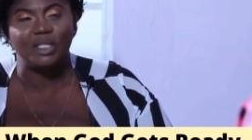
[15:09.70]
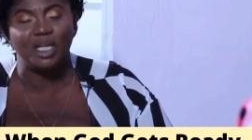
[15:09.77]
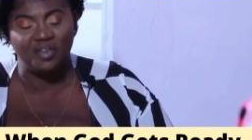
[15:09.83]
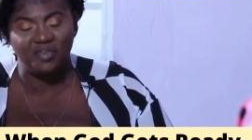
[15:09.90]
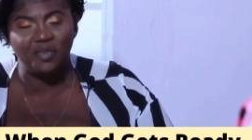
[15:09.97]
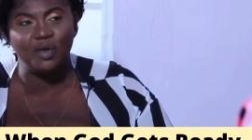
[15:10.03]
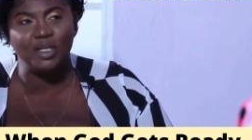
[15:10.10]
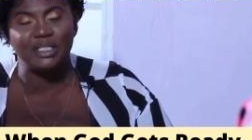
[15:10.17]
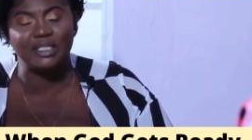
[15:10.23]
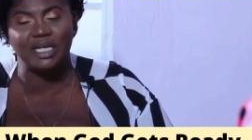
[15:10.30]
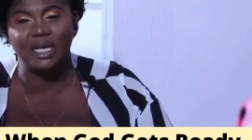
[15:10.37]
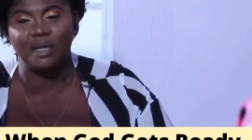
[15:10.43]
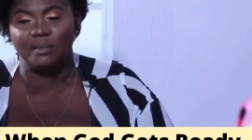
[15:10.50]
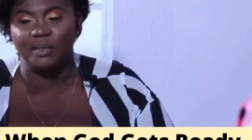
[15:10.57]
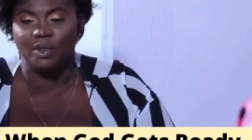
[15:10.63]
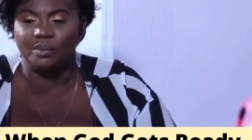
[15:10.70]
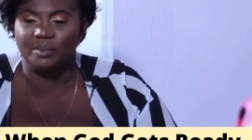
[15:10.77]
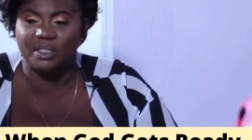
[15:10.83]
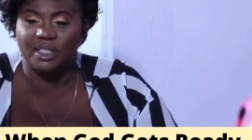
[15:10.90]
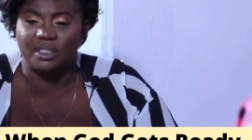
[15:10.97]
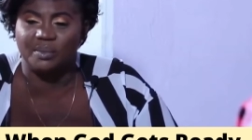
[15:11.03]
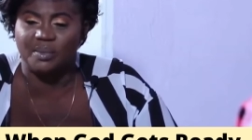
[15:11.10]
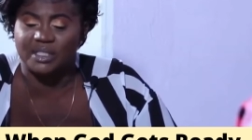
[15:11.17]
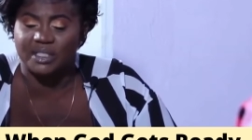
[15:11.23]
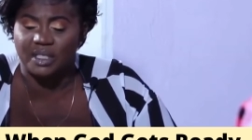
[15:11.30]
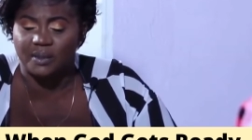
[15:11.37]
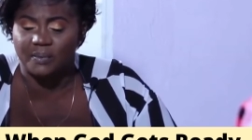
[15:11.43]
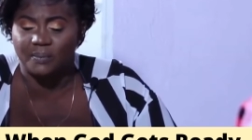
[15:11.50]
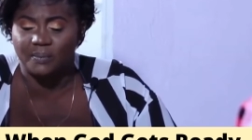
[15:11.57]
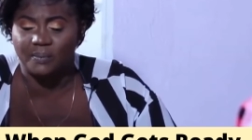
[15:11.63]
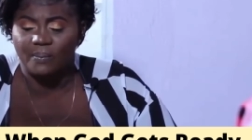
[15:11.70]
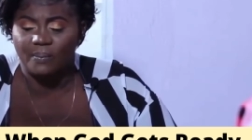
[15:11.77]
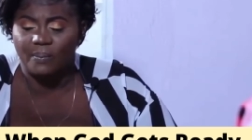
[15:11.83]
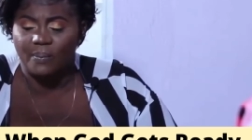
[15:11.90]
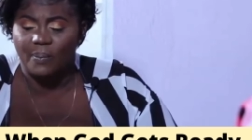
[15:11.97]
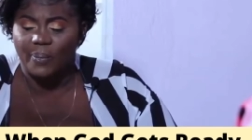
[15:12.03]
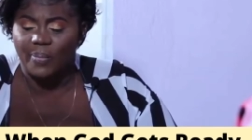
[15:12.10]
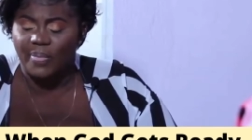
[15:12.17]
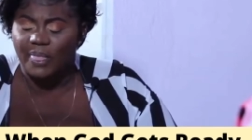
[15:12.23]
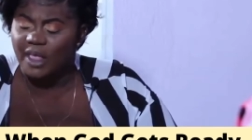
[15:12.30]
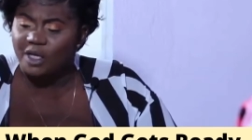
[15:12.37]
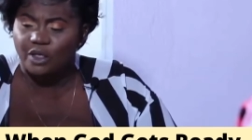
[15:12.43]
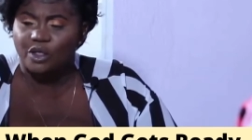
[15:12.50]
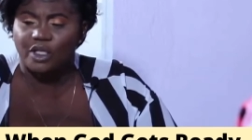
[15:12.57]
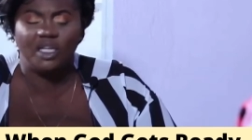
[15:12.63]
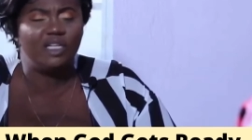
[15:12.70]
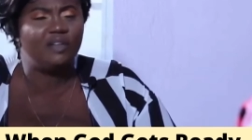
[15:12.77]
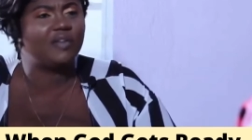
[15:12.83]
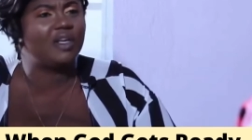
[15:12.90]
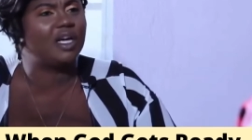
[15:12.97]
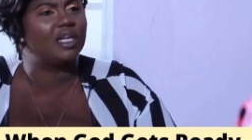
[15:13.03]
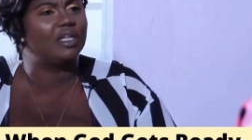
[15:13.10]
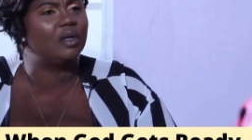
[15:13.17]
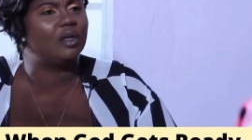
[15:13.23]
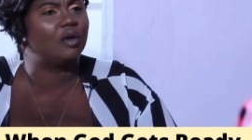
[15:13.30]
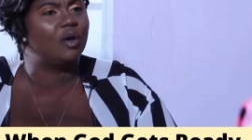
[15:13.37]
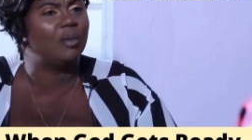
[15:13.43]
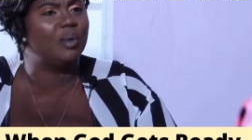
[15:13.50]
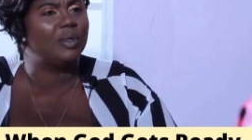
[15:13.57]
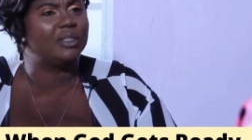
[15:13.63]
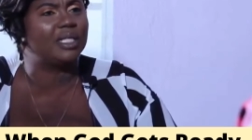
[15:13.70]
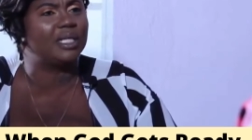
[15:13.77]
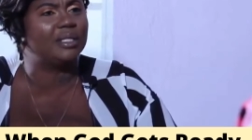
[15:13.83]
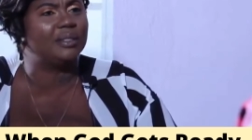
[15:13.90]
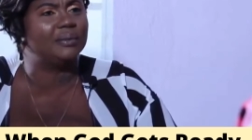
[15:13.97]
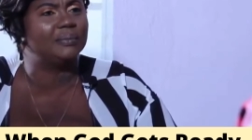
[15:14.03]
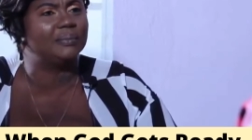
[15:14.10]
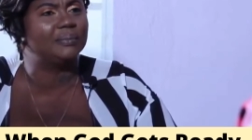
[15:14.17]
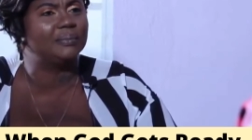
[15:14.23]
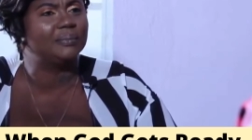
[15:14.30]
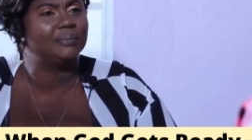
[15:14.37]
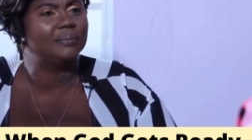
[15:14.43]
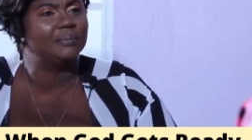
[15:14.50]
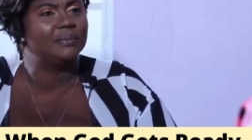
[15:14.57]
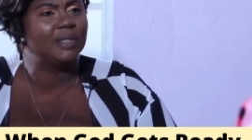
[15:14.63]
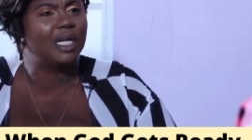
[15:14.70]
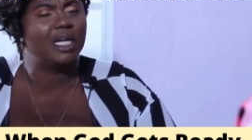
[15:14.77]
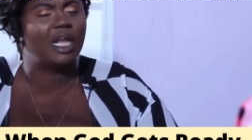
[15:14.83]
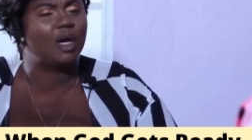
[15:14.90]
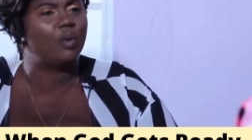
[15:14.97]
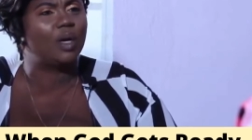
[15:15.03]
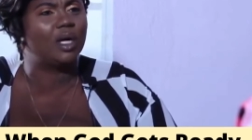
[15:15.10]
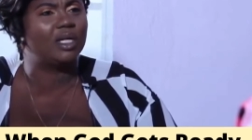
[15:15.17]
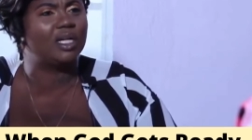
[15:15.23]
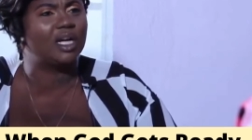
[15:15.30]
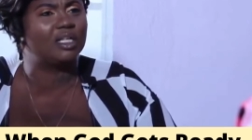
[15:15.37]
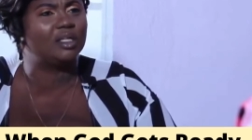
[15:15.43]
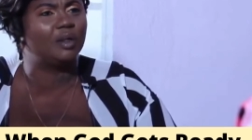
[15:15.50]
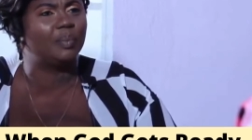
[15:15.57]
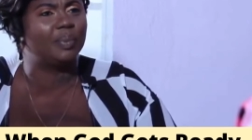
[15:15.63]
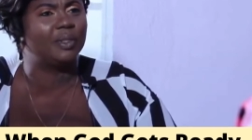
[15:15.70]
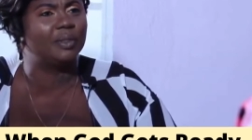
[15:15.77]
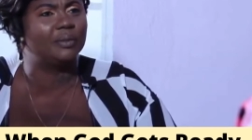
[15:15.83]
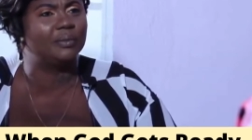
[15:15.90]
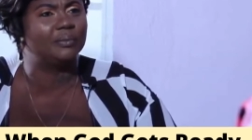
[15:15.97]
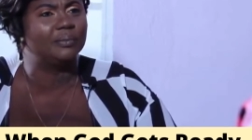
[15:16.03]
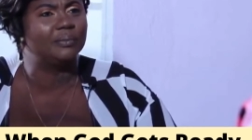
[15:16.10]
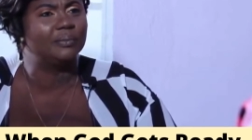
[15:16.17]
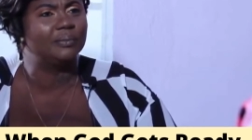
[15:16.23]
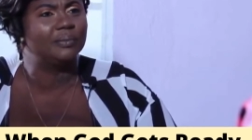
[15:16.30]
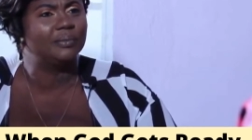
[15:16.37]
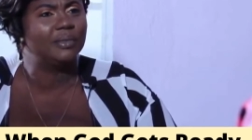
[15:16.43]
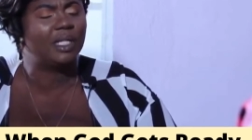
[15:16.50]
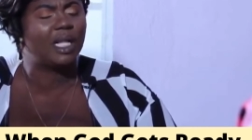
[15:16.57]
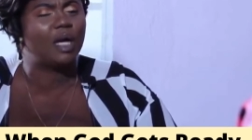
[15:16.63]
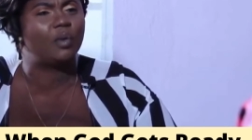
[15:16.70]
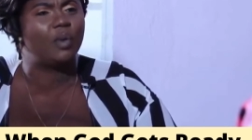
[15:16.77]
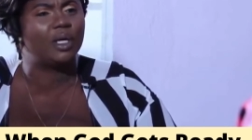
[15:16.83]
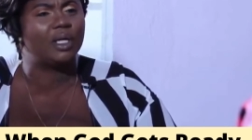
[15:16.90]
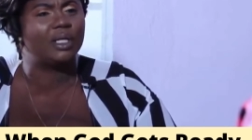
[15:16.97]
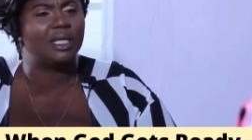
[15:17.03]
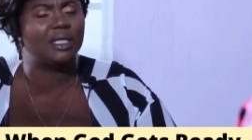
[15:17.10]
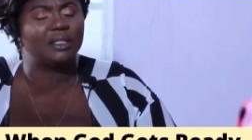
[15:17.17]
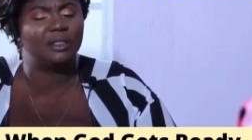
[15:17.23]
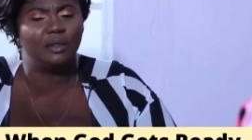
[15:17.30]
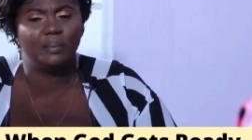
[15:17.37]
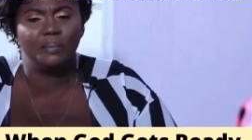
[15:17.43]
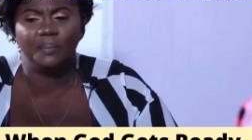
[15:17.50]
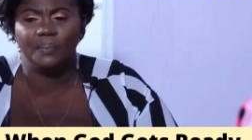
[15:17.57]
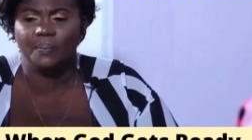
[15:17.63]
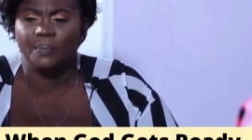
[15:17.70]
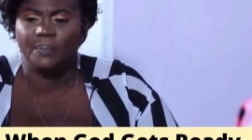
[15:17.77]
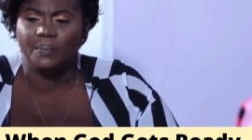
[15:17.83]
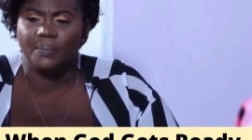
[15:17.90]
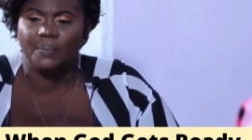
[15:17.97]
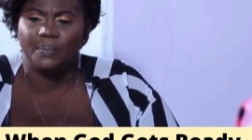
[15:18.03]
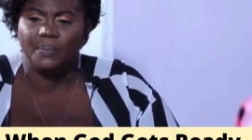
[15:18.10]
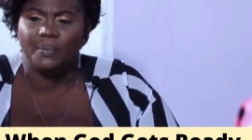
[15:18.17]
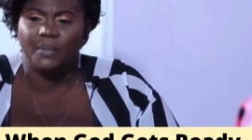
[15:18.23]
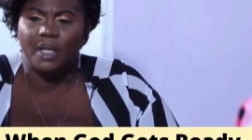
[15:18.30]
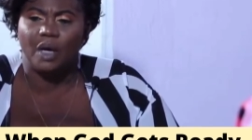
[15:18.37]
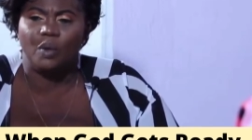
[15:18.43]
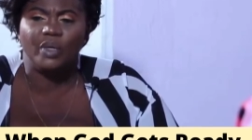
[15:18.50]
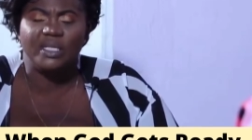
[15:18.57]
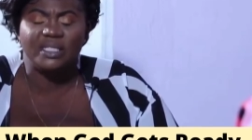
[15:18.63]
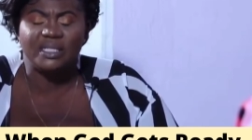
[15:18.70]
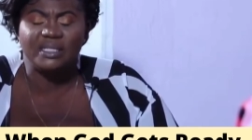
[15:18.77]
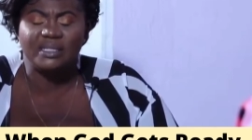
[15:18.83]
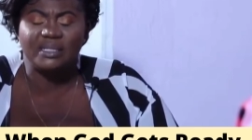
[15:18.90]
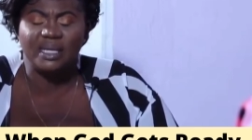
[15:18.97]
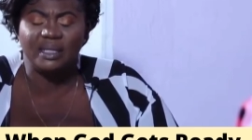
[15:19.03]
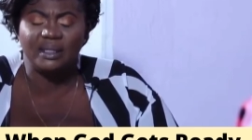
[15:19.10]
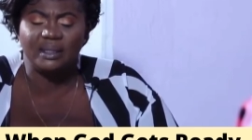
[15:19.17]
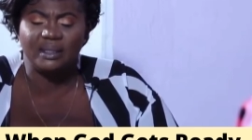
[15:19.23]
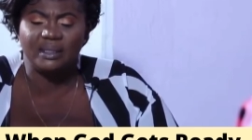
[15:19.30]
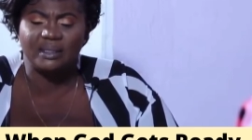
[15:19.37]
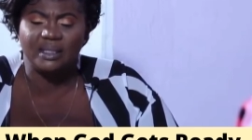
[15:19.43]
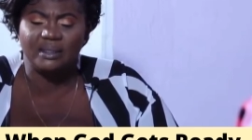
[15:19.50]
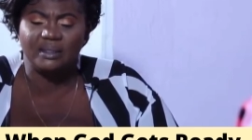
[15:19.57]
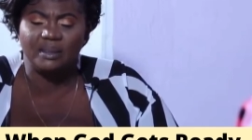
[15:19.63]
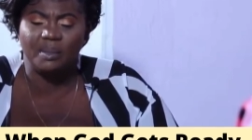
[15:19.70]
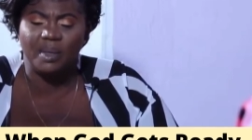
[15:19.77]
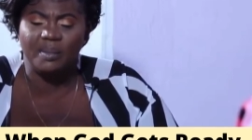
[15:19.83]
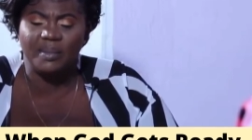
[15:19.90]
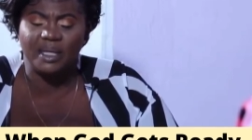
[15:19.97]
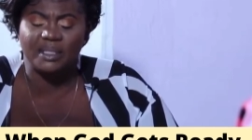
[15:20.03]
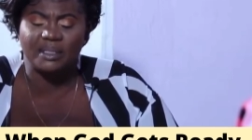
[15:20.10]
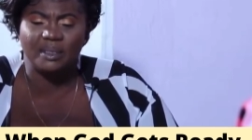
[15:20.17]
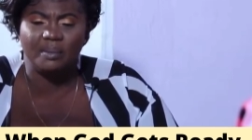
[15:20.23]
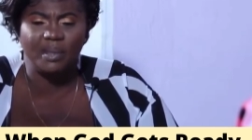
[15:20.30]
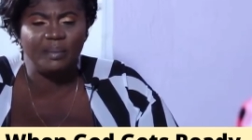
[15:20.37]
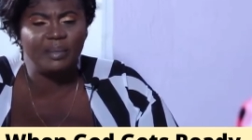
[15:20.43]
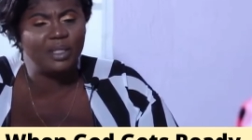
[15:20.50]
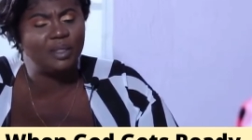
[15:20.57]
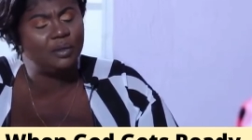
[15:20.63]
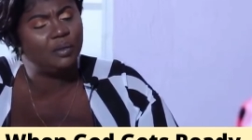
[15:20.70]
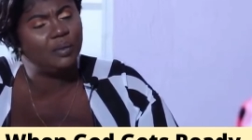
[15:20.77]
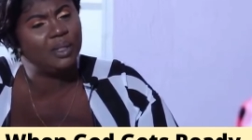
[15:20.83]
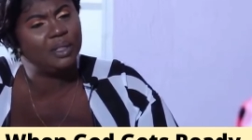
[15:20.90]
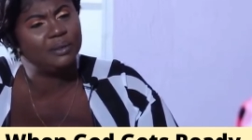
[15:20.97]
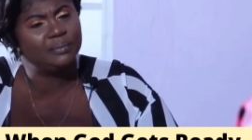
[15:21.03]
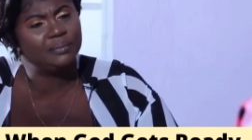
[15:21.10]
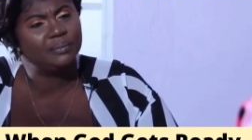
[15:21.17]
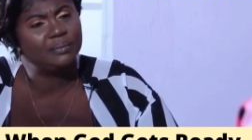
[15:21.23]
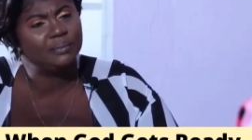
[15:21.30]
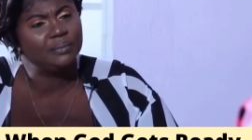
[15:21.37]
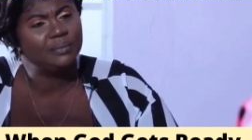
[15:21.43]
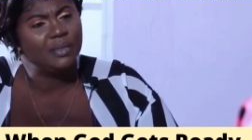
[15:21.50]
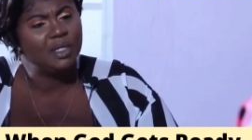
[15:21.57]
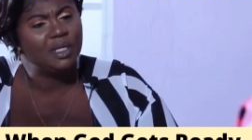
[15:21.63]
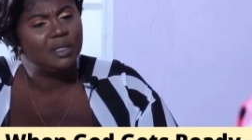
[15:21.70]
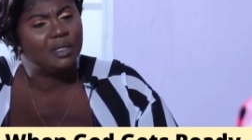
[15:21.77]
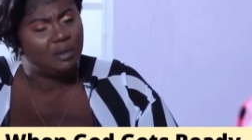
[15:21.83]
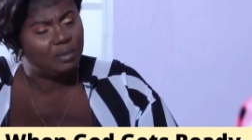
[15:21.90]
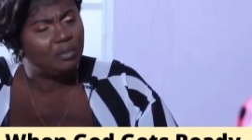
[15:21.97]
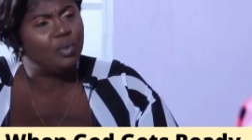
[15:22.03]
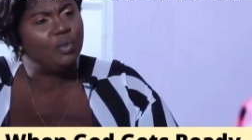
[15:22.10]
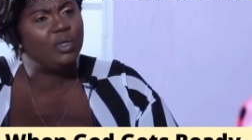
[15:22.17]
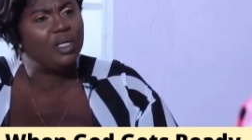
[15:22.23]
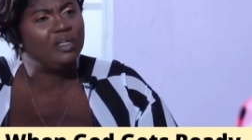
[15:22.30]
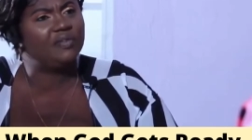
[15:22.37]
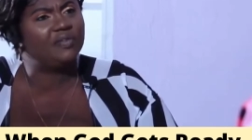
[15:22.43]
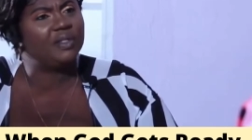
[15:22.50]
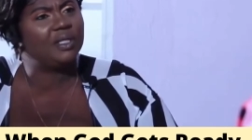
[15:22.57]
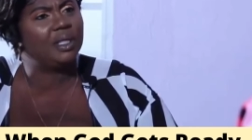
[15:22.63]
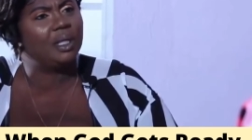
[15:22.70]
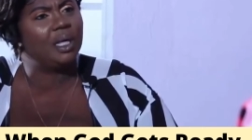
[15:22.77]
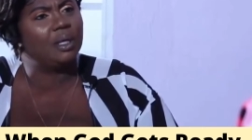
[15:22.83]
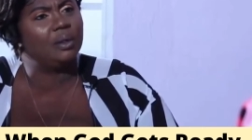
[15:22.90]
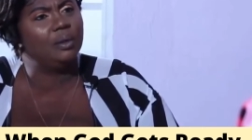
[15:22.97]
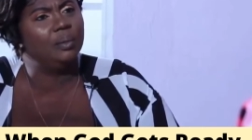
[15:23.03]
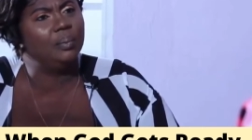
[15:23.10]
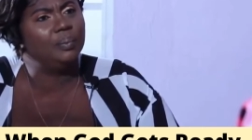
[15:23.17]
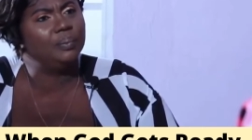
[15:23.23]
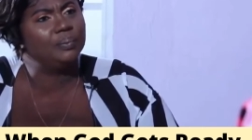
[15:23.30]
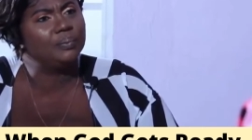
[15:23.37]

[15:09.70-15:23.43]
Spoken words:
But a full time now, I said to myself, you know, you leave your yard and come out here, you know. Lock wherever lock you up now. Mm-hmm. Lock wherever lock you up. I went inside and I said to mommy, I said, mommy, you know what? I'm willing to get locked up.